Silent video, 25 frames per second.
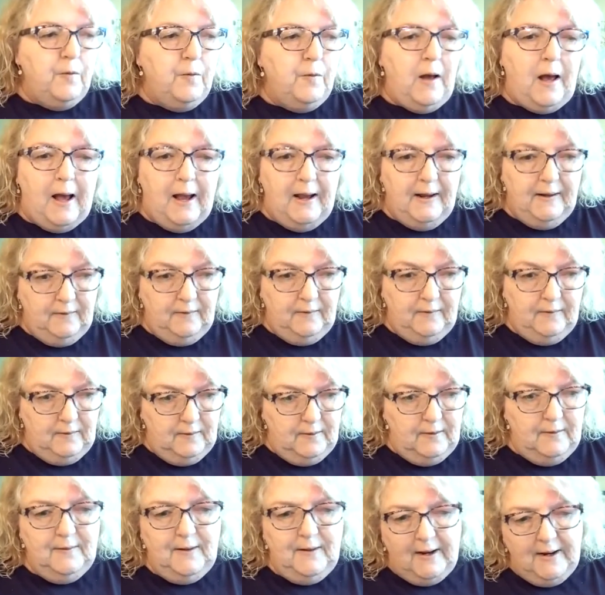
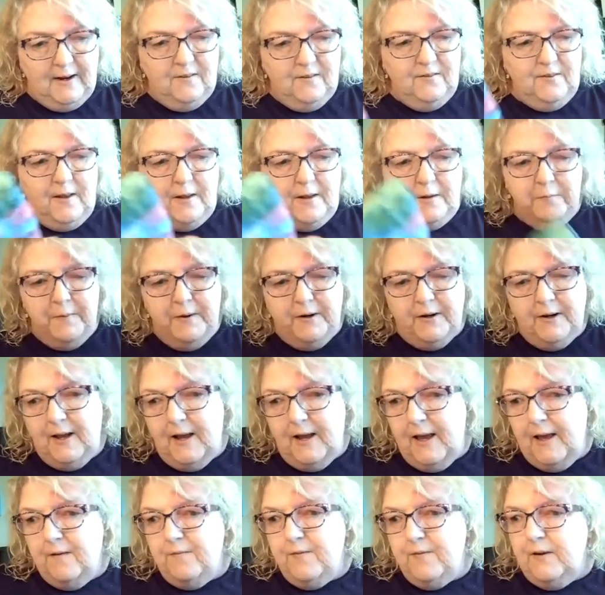Like I said, Mary, I
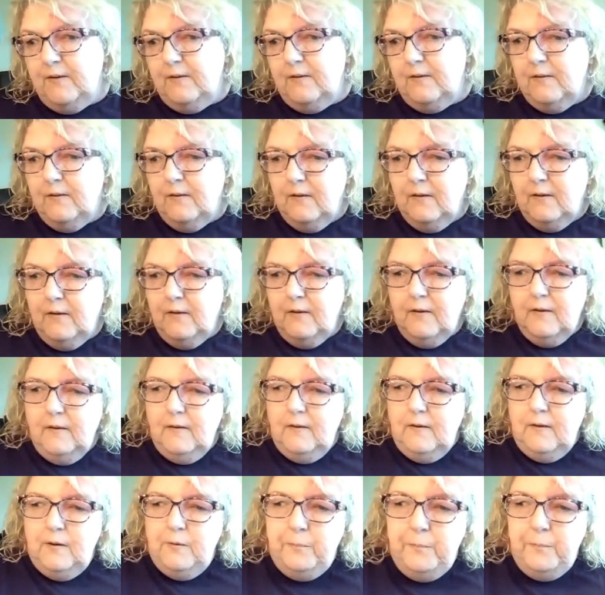haven't
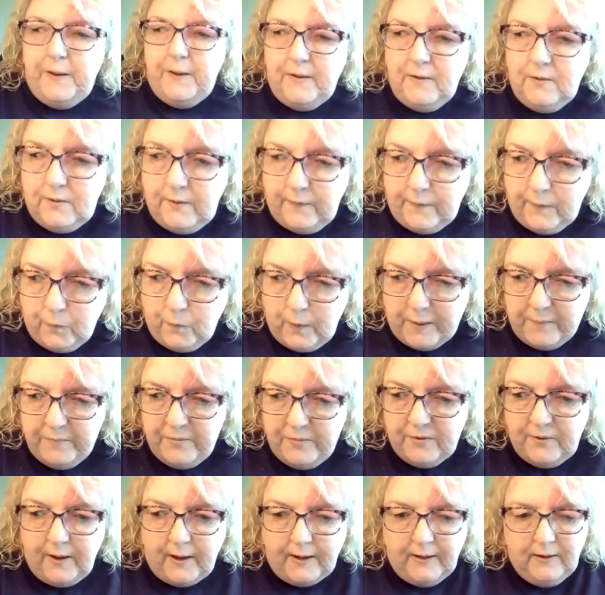been to the
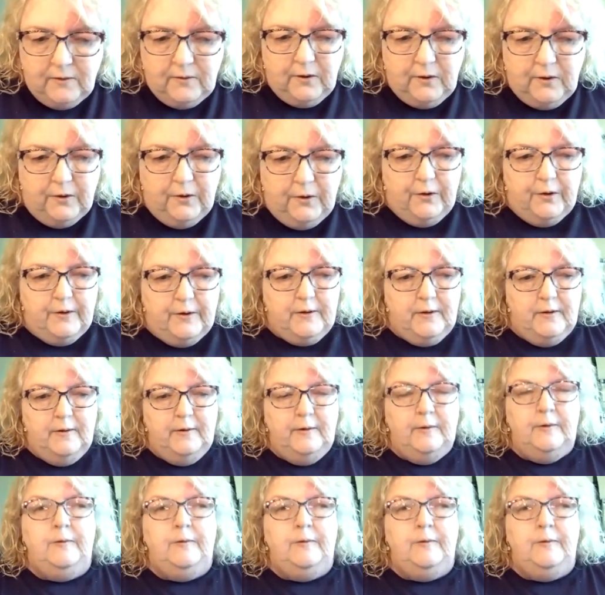website to look,